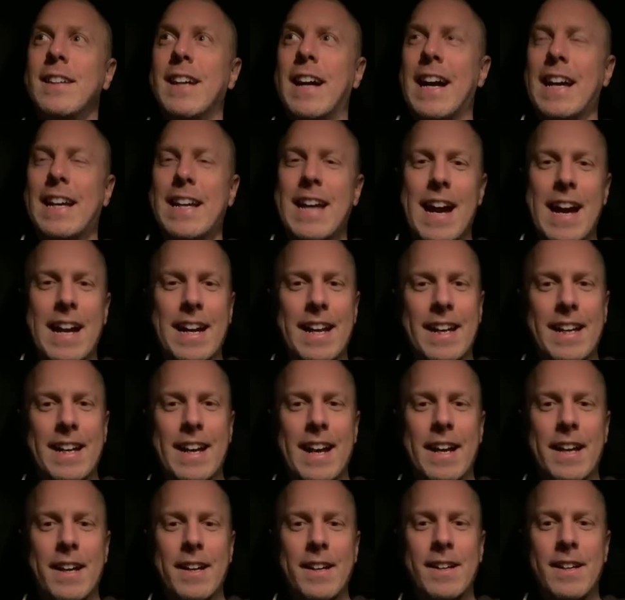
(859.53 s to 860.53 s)
I kind of
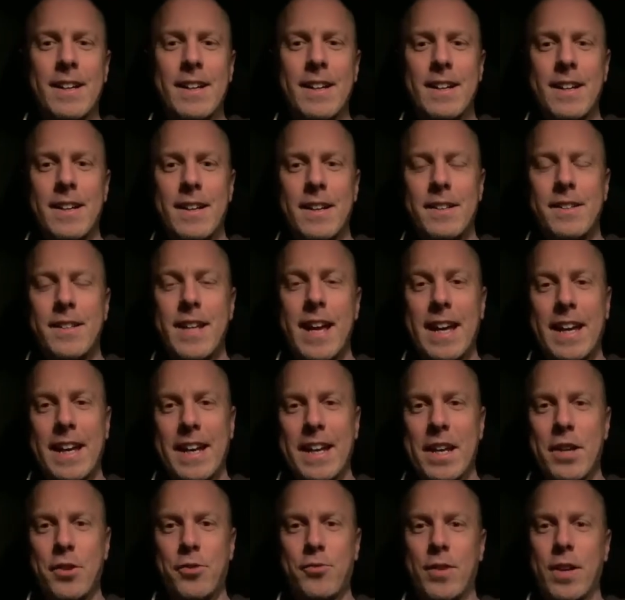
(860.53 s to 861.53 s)
got to take an
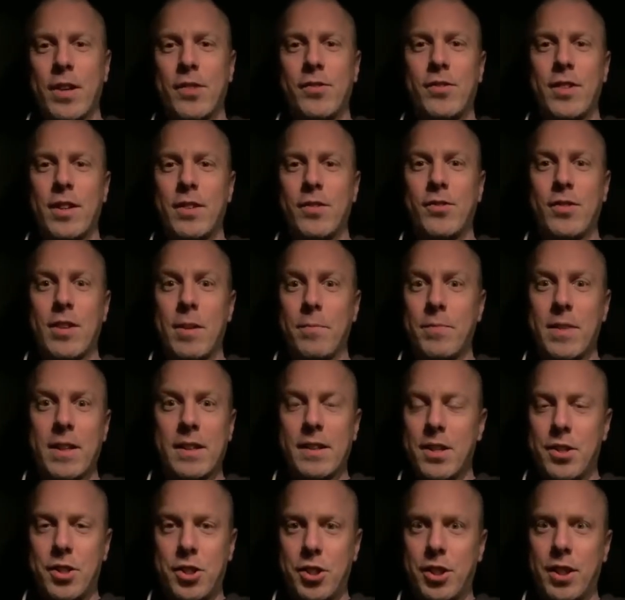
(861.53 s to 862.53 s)
interest in something
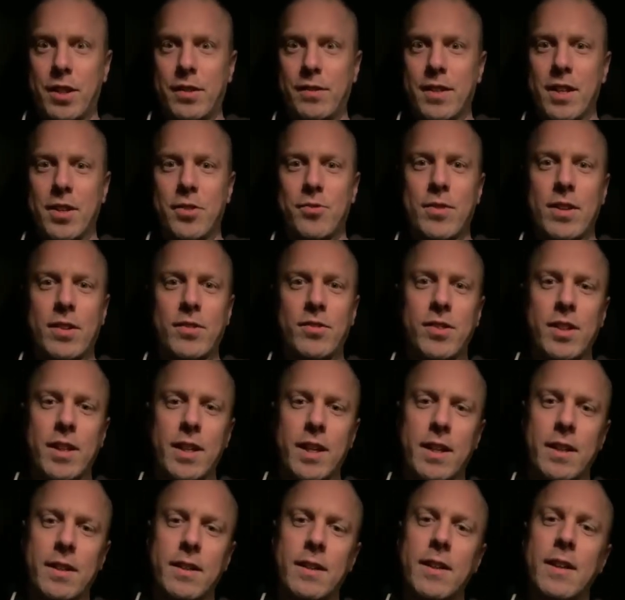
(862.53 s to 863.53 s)
that she's interested
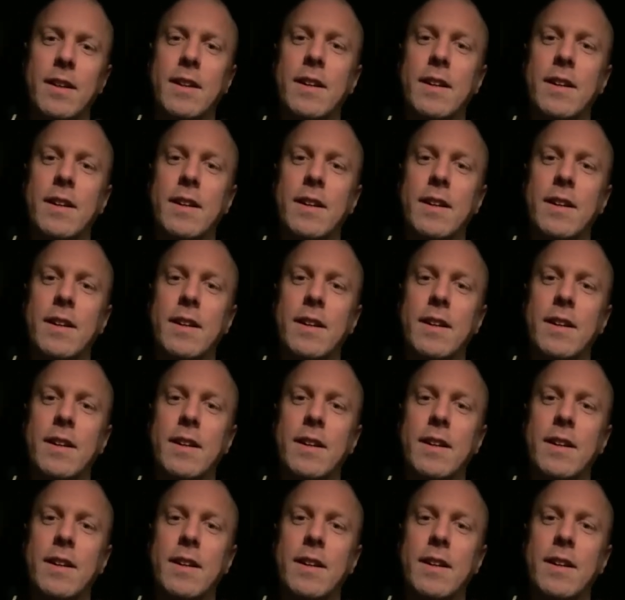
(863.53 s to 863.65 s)
in.